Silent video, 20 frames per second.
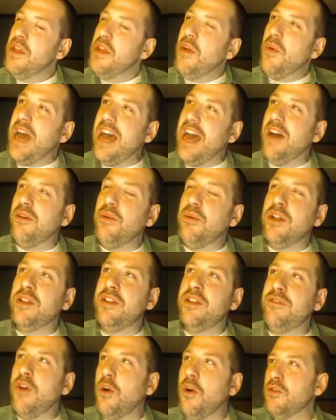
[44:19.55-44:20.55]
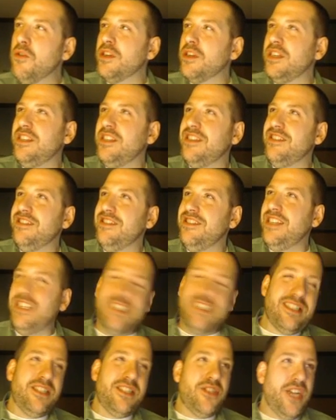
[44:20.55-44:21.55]
Wow, well, if homework
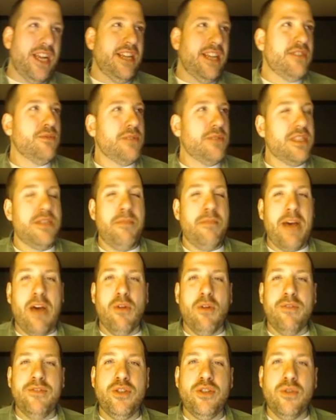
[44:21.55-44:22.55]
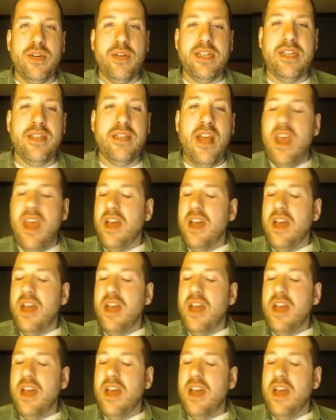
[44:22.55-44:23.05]
needs to change, what's the power of choice?